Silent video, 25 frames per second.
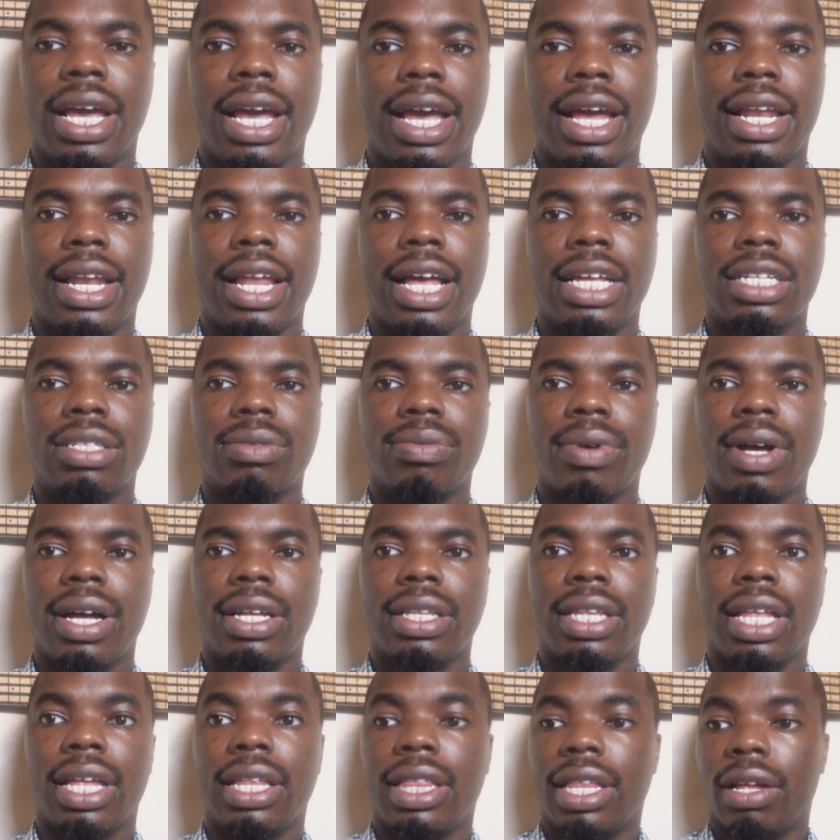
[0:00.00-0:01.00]
And that's why
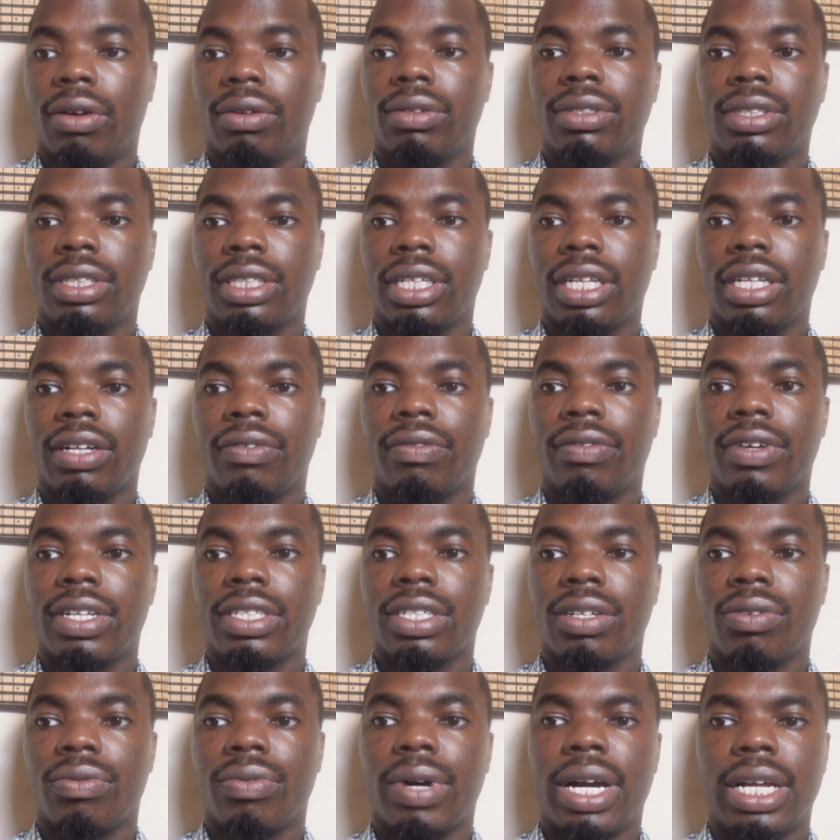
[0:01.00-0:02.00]
they don't see the
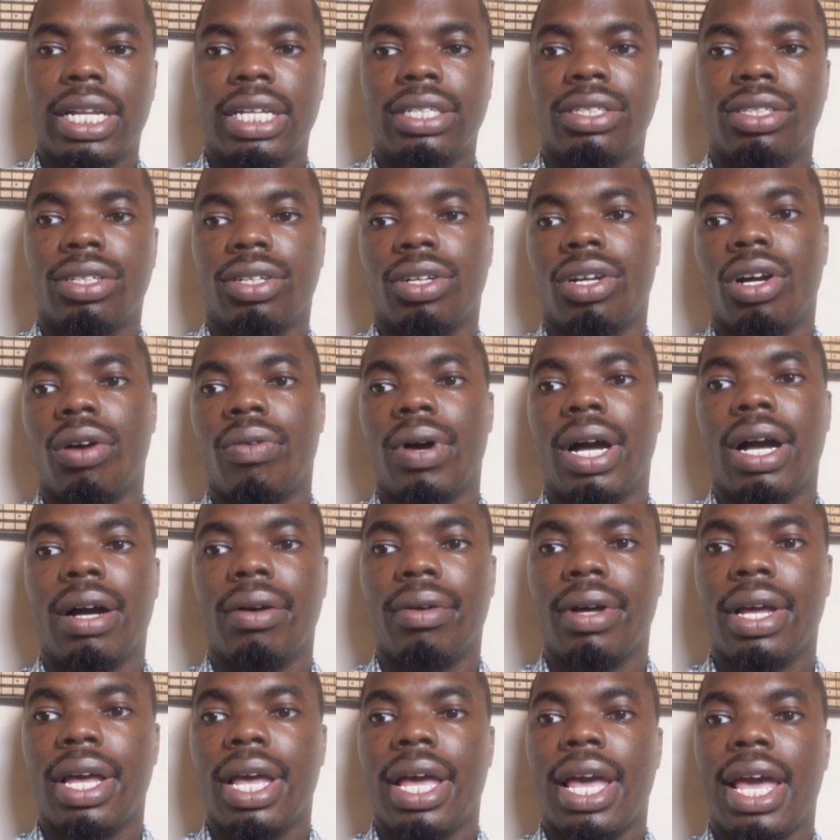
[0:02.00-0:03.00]
reason why they should go
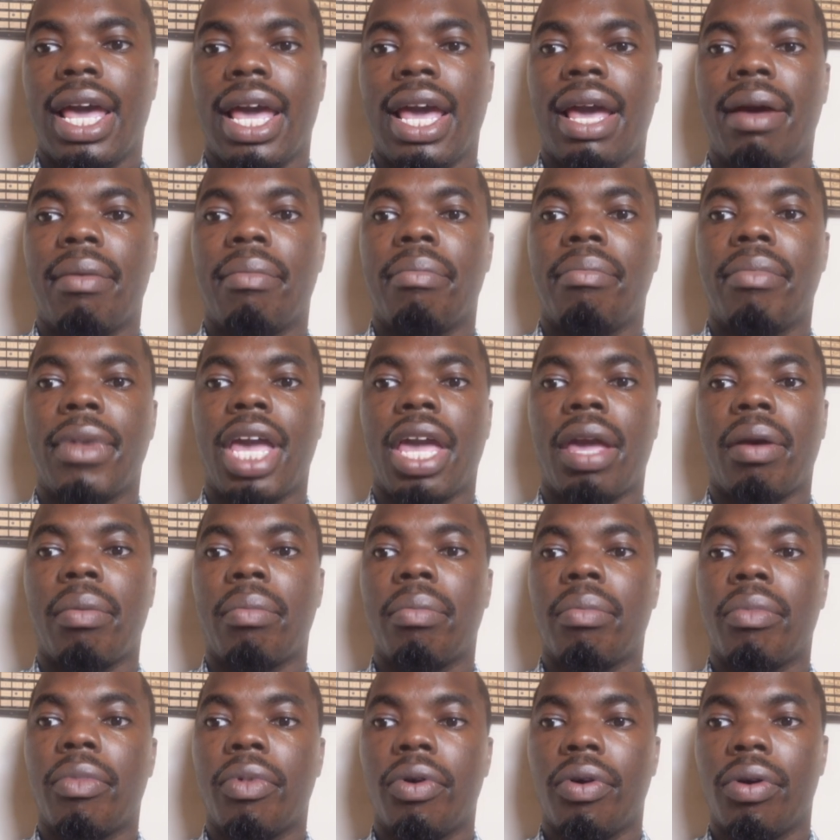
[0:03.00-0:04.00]
out and make
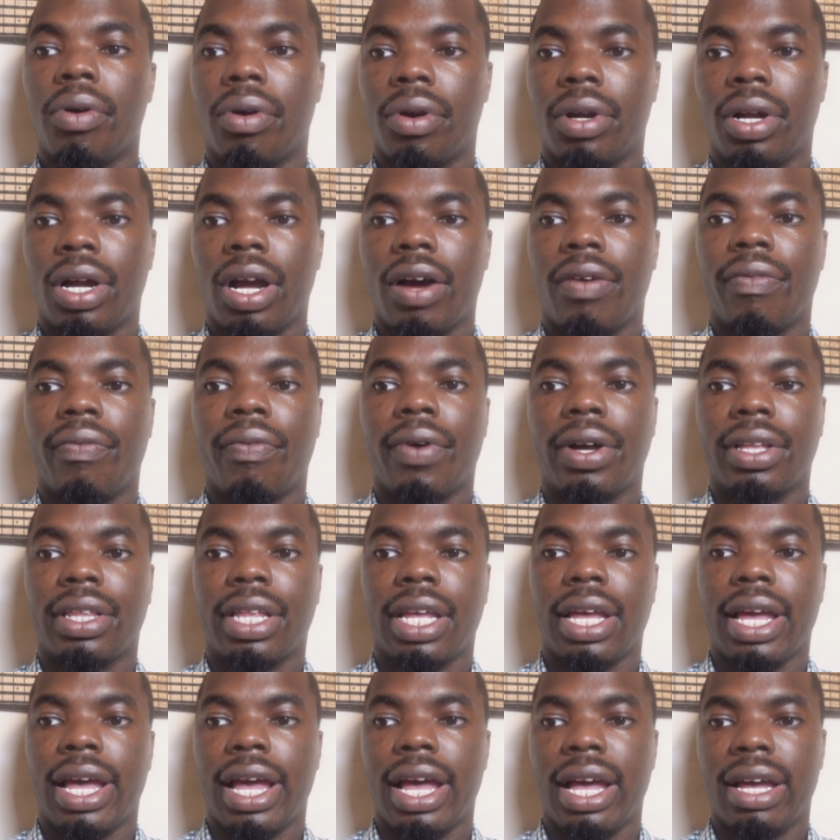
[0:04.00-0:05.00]
more of what
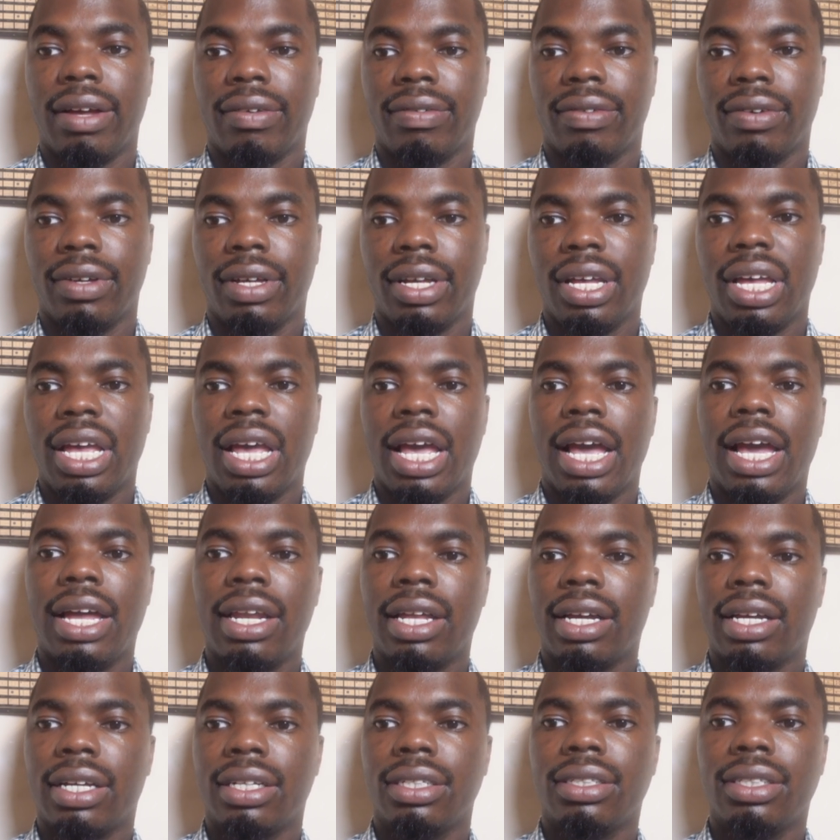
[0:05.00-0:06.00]
they have. And
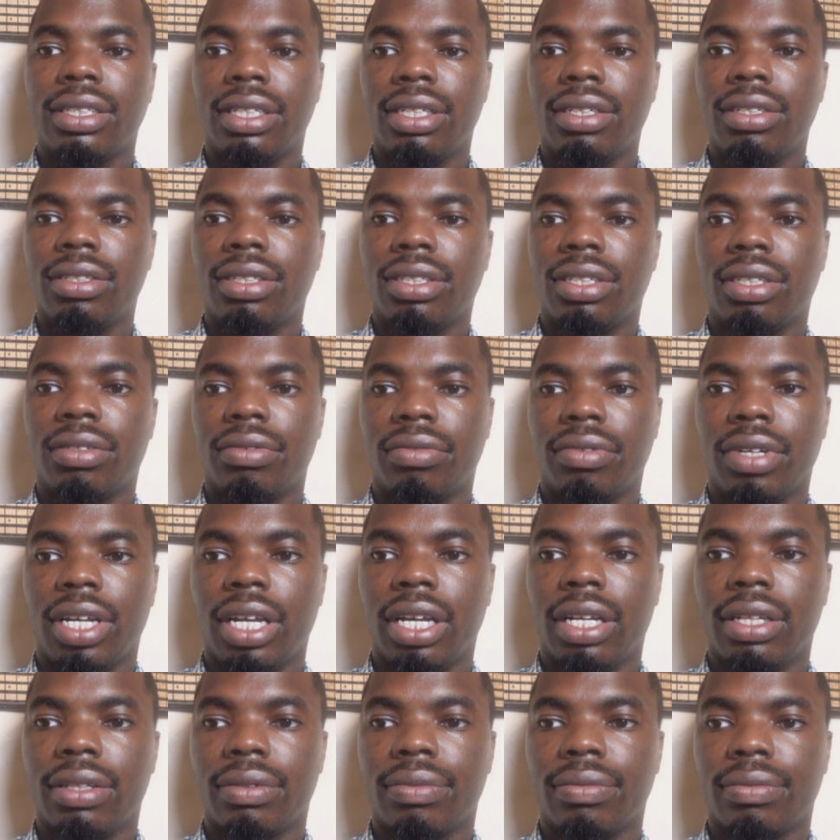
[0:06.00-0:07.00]
it continues to
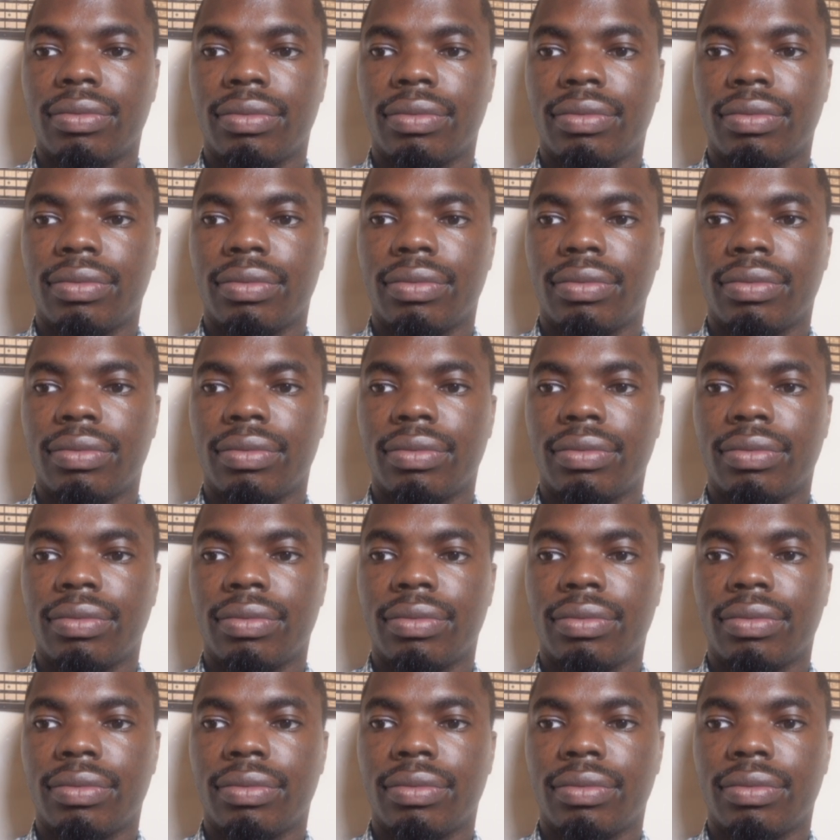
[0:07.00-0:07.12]
read.